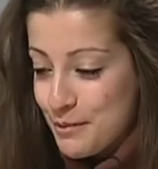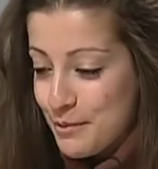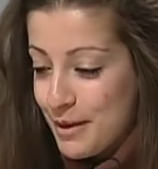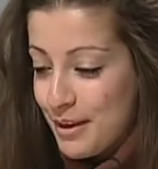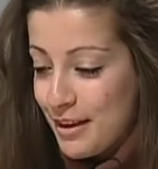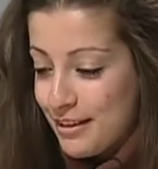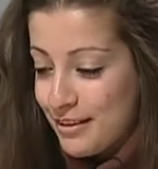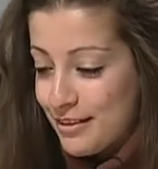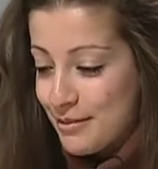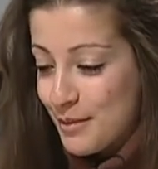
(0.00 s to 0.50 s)
to
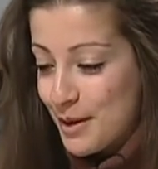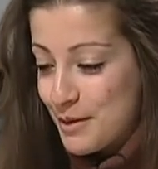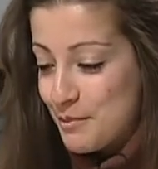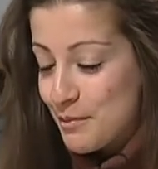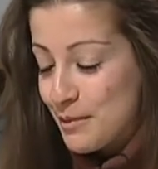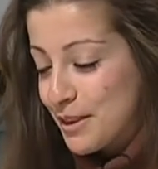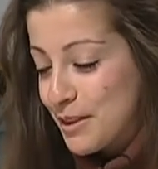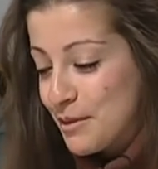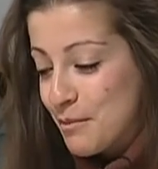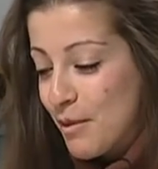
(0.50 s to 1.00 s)
me in
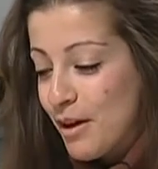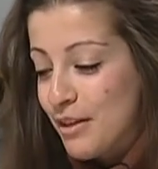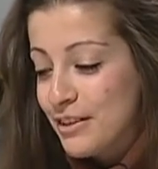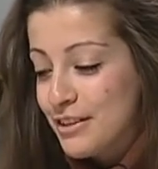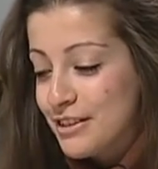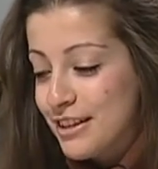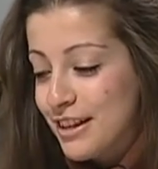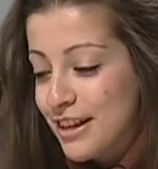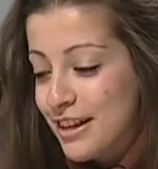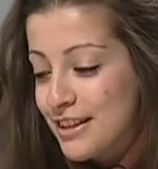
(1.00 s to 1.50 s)
the
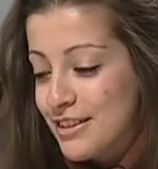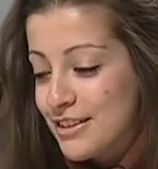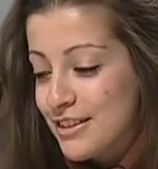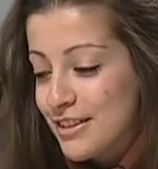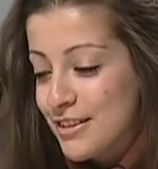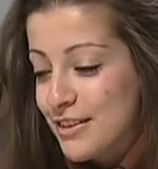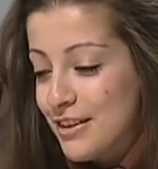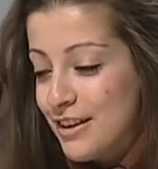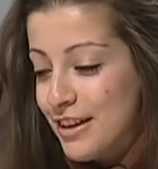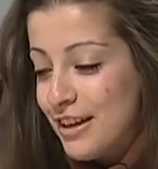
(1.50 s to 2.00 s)
Mother Day.
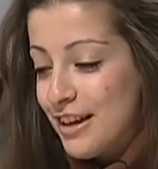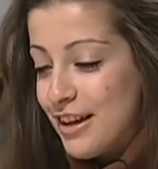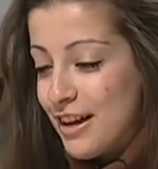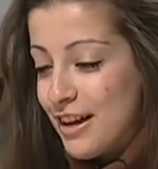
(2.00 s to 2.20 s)
So